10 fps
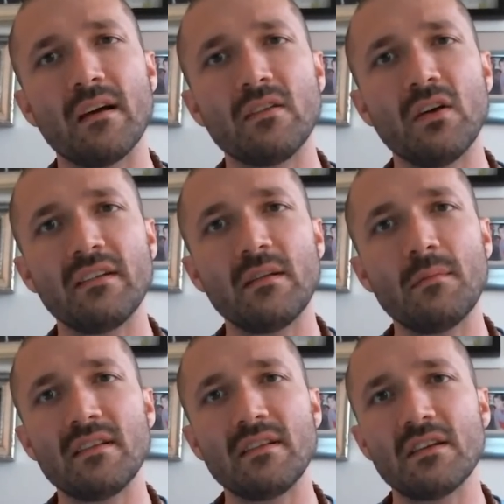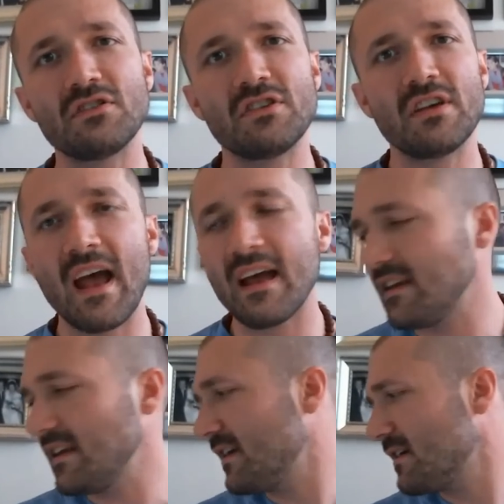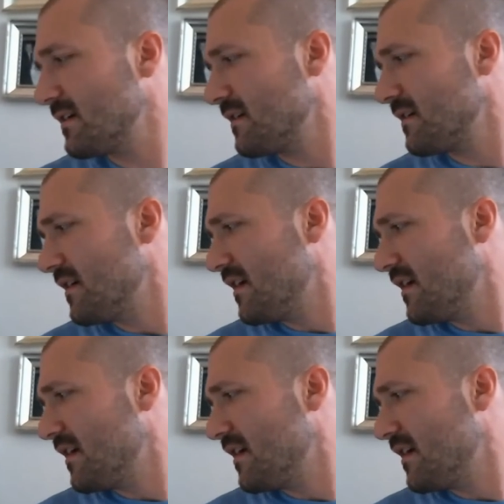toss them into the chat here.